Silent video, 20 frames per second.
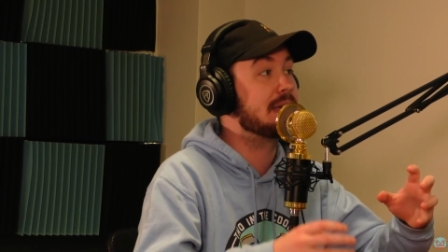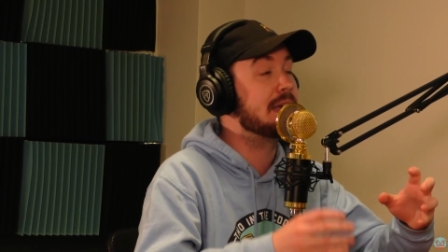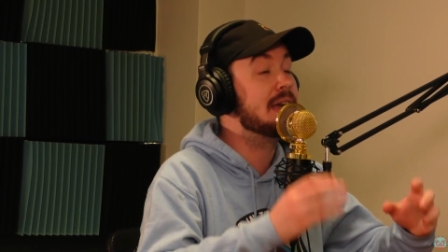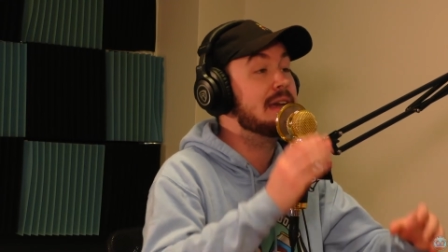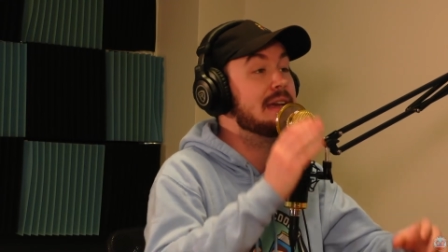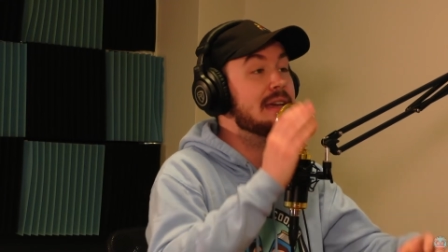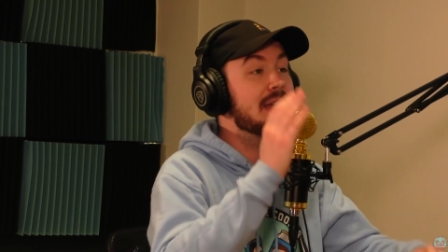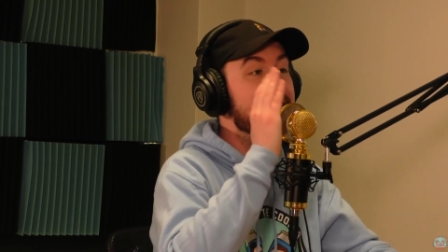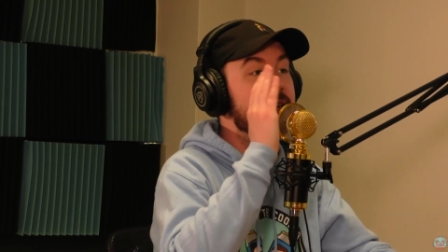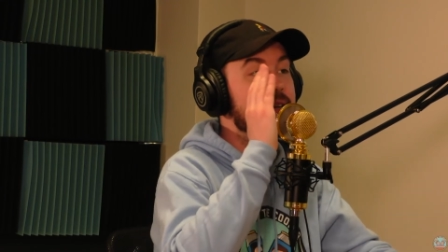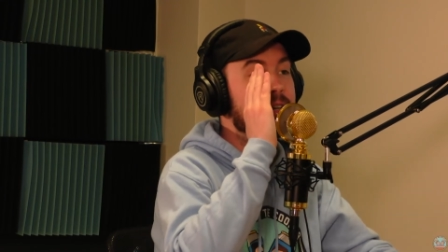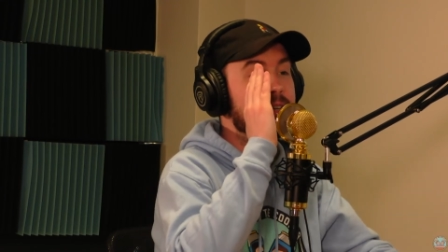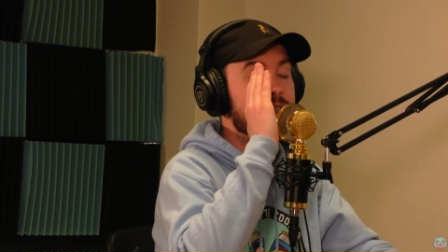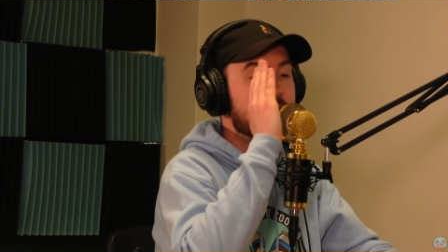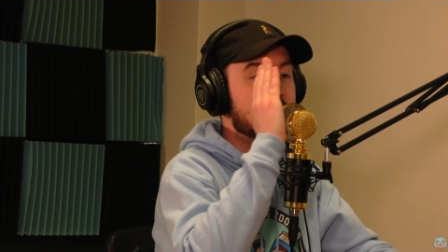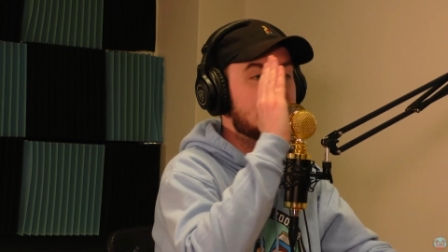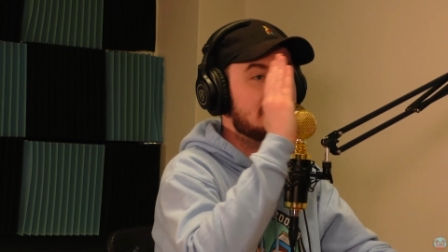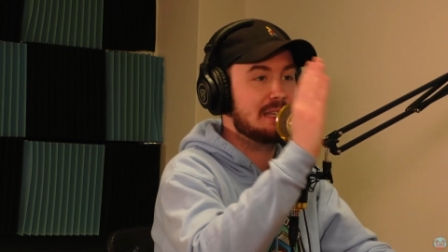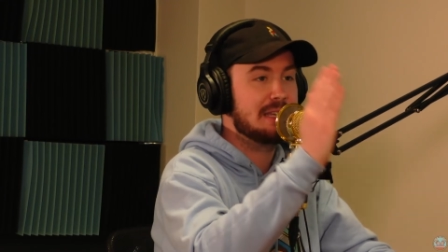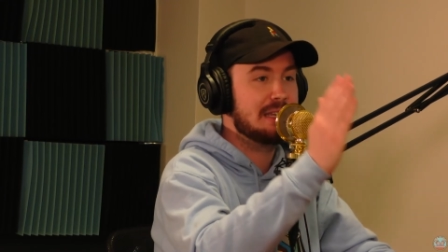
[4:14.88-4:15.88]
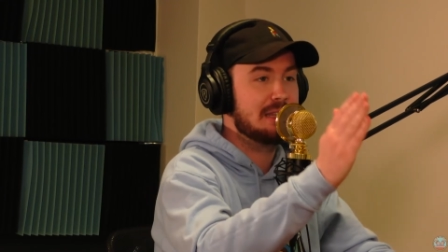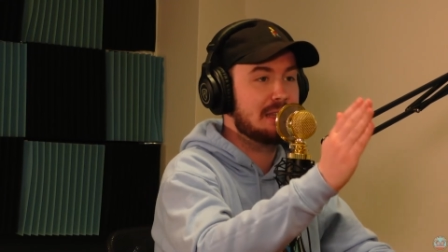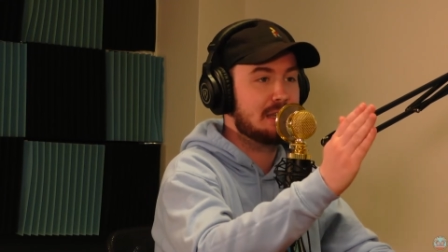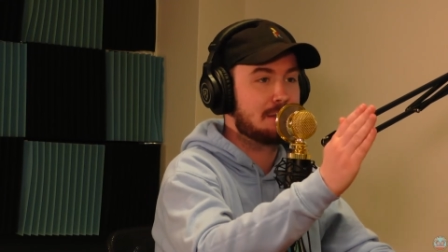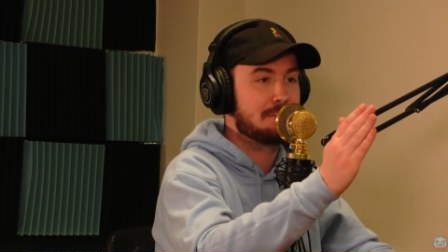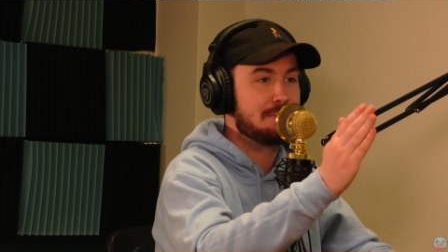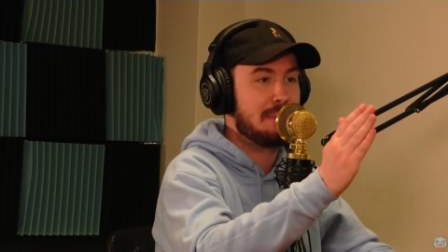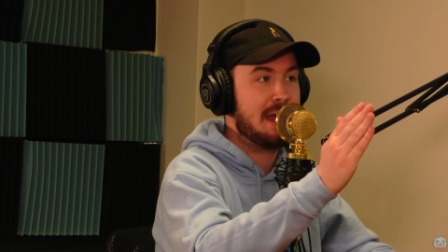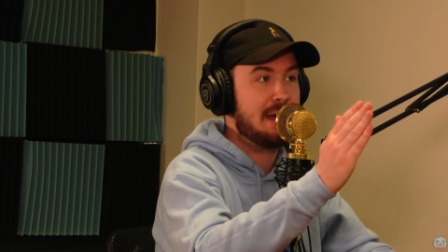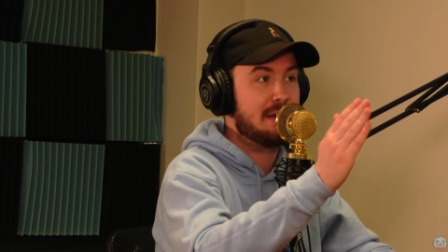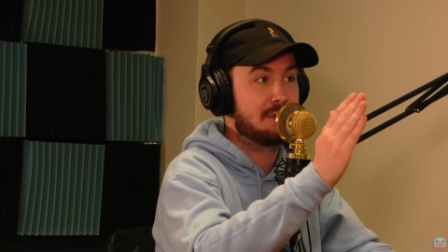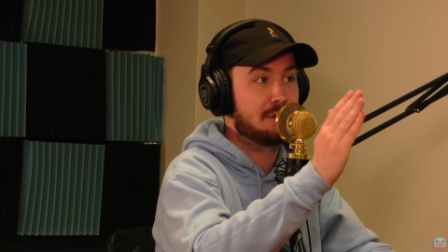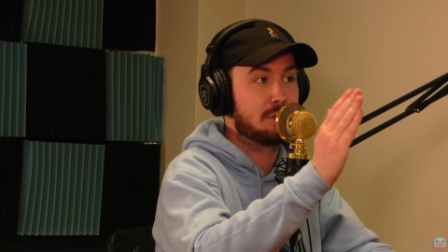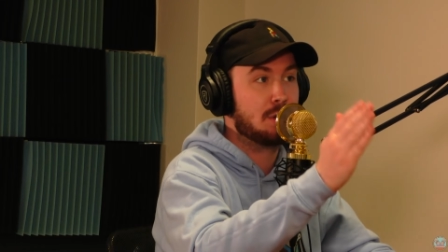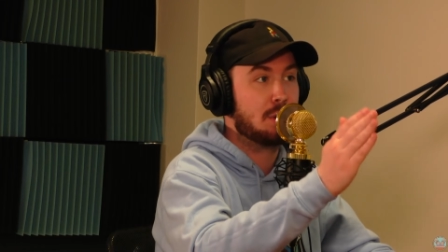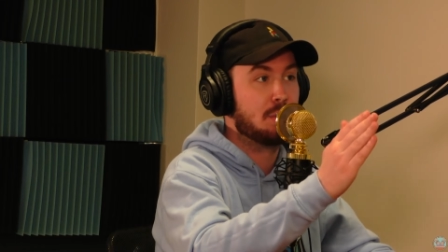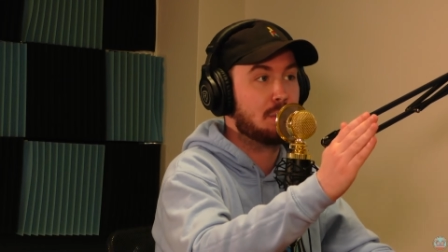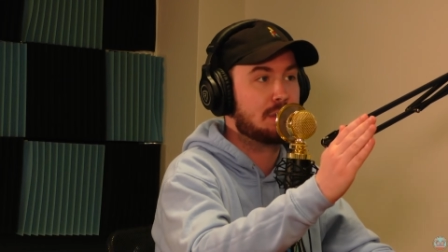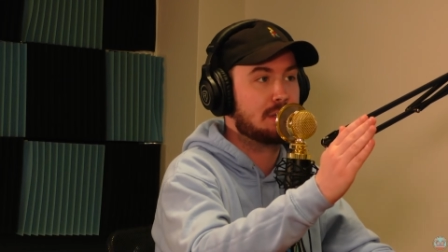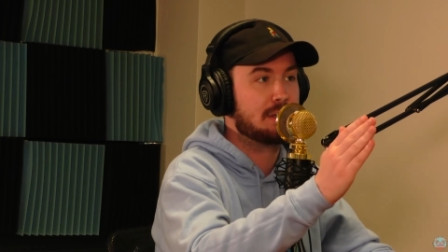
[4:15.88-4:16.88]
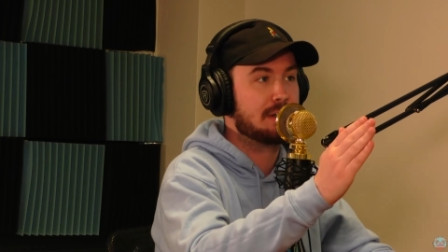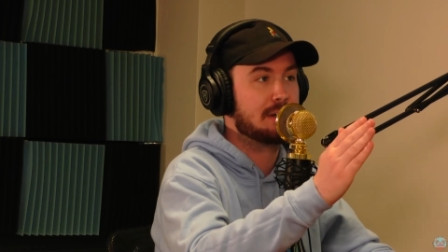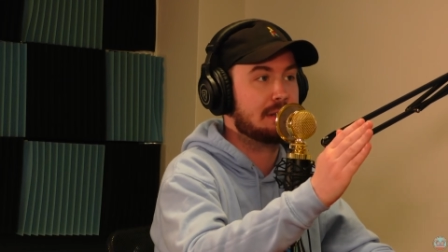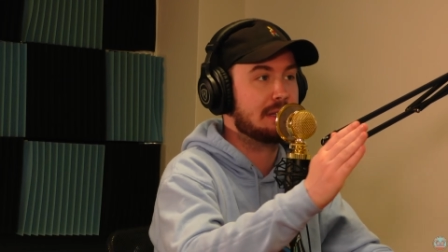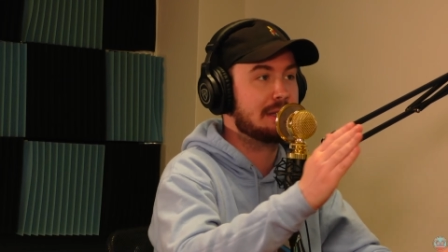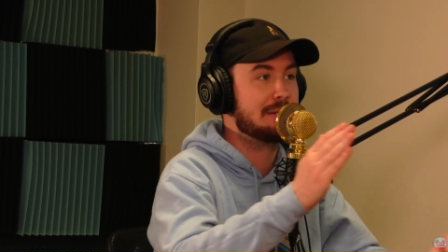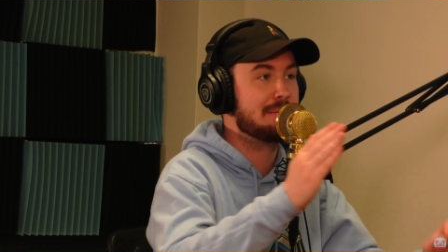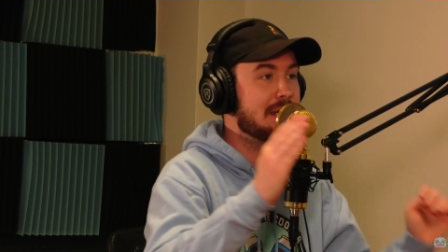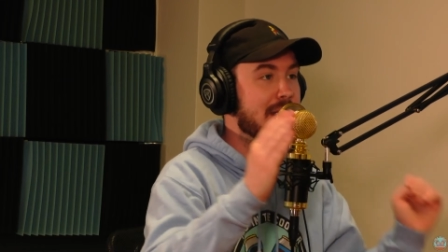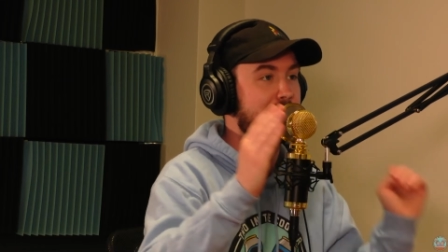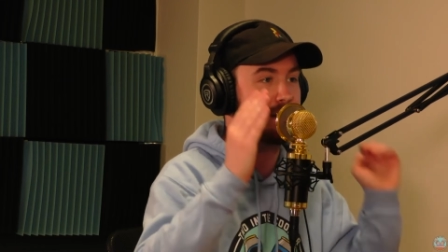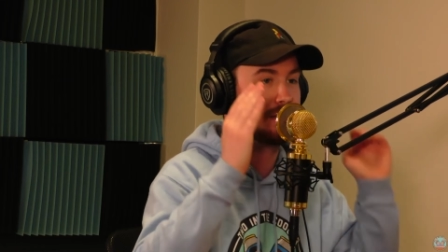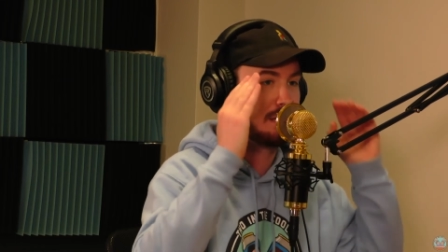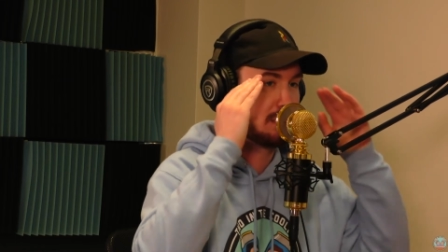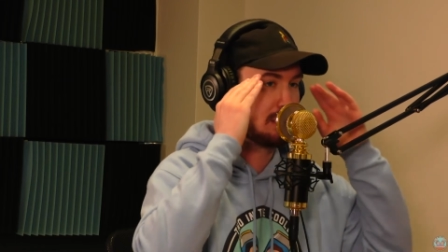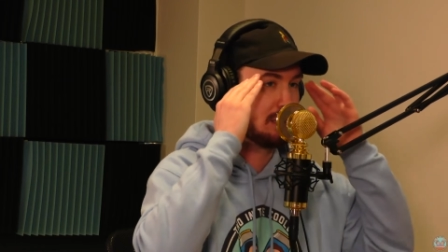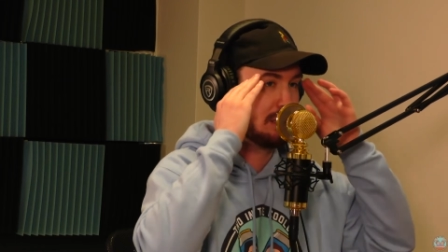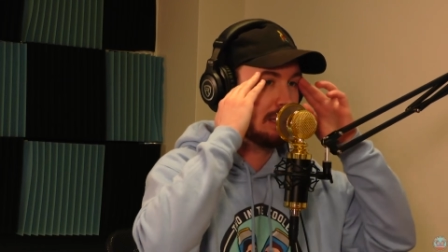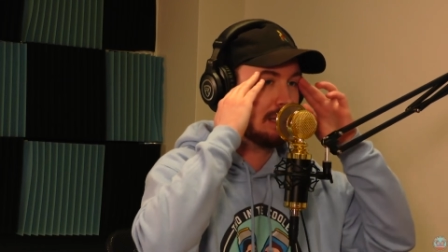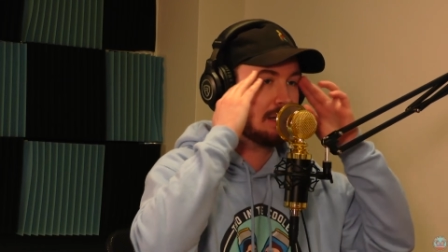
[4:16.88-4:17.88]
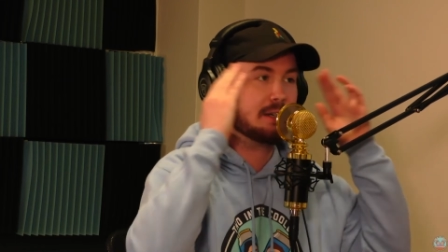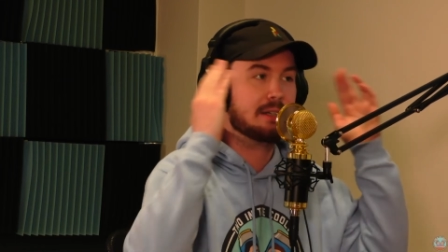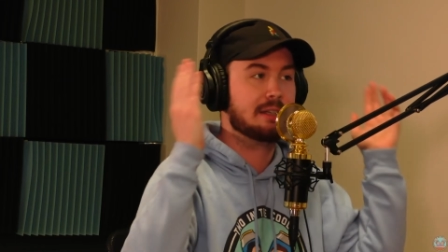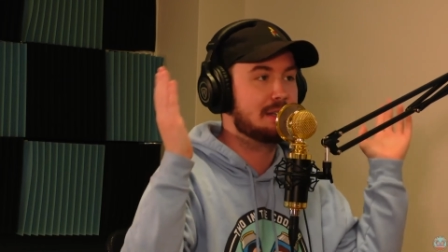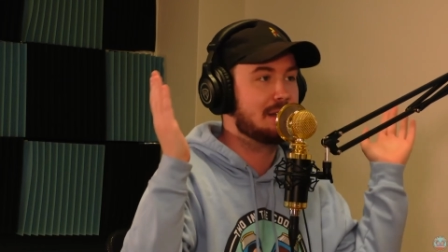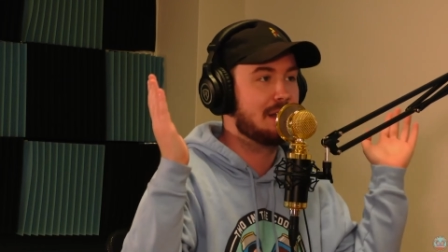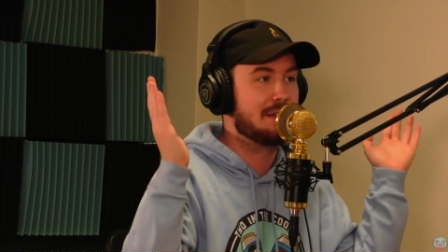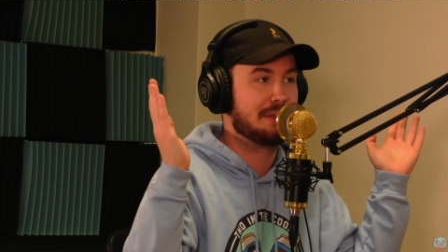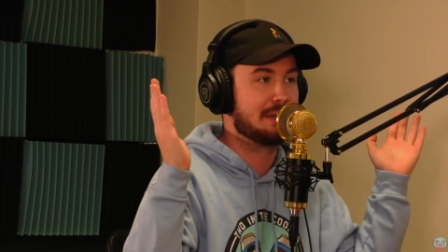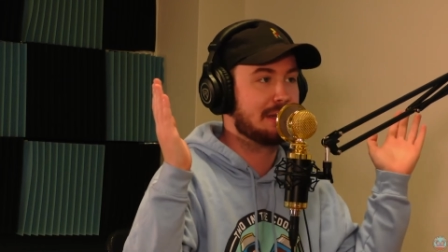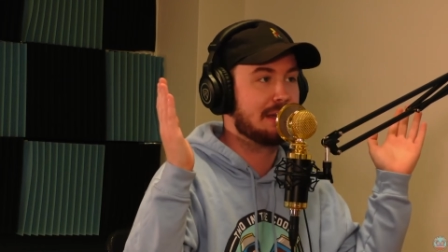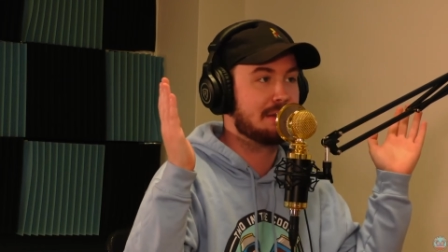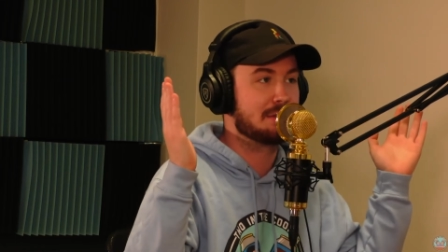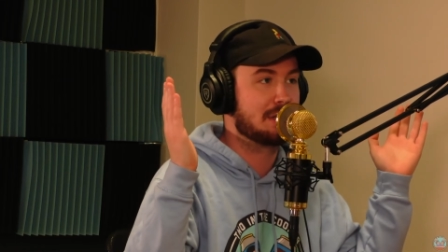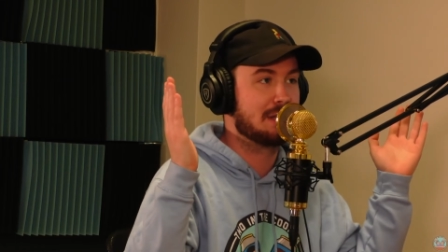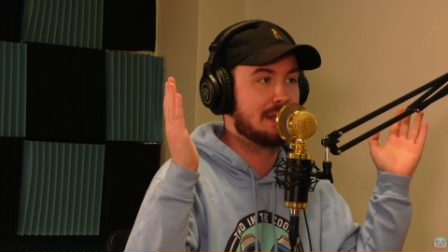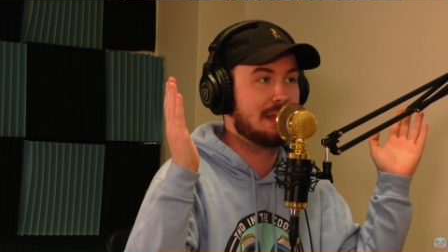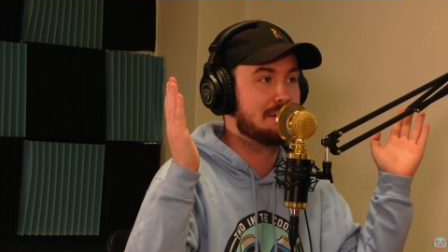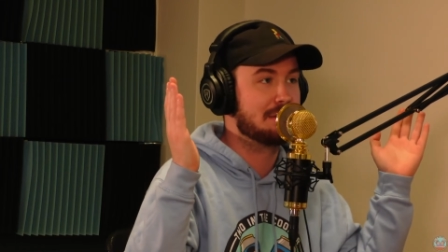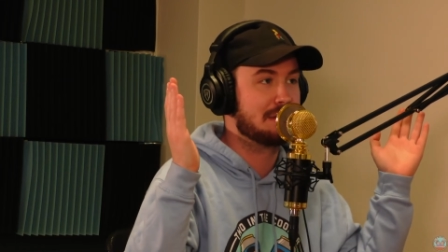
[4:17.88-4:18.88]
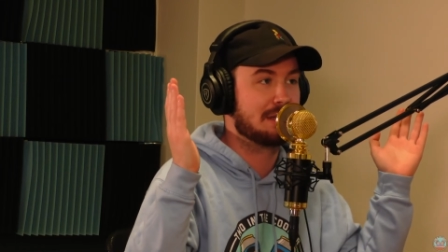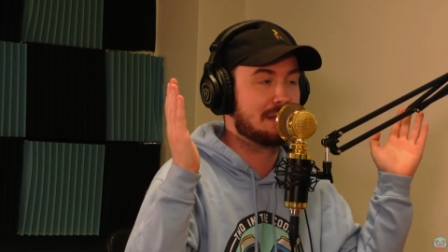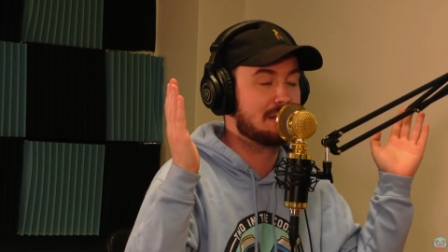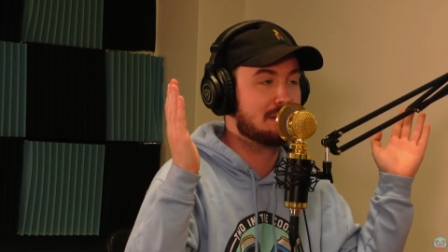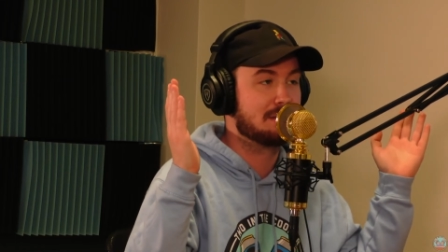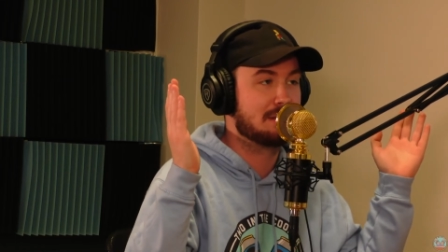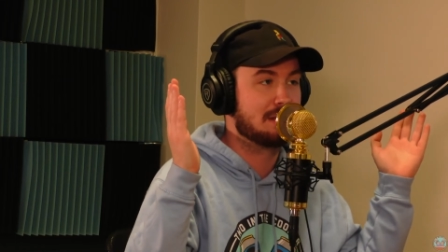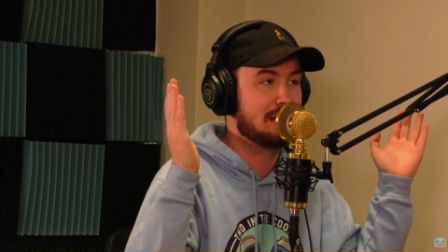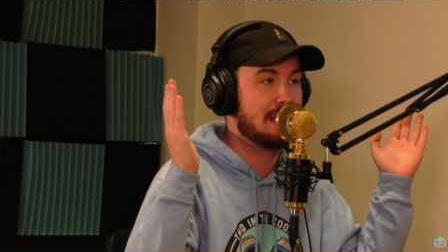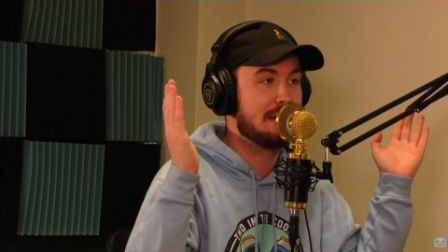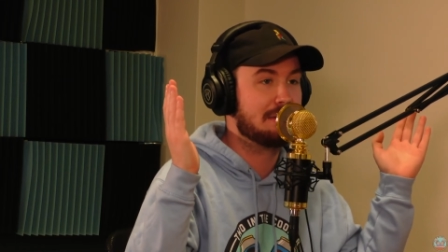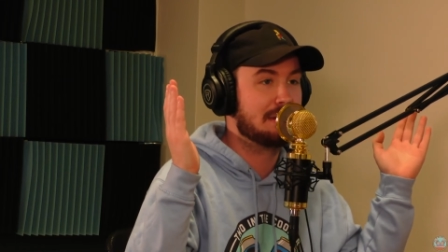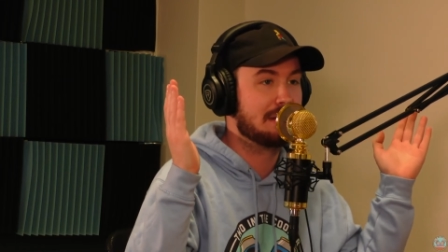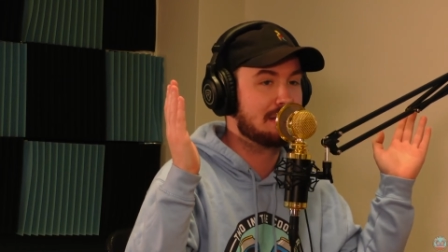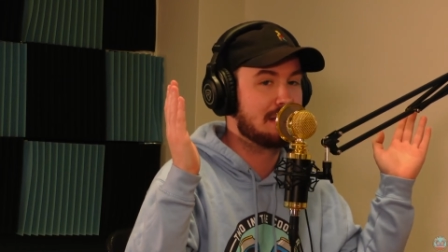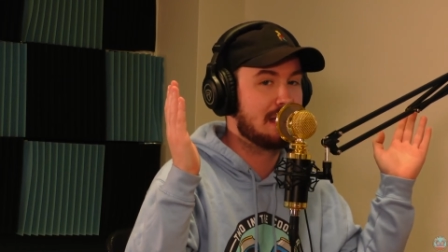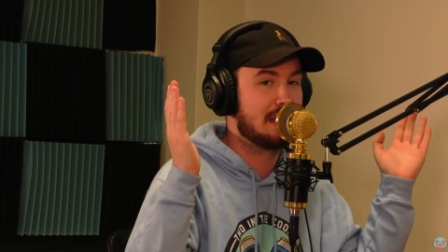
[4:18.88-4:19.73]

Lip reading: he can see this path so clearly because there's literally nothing else clouding his head.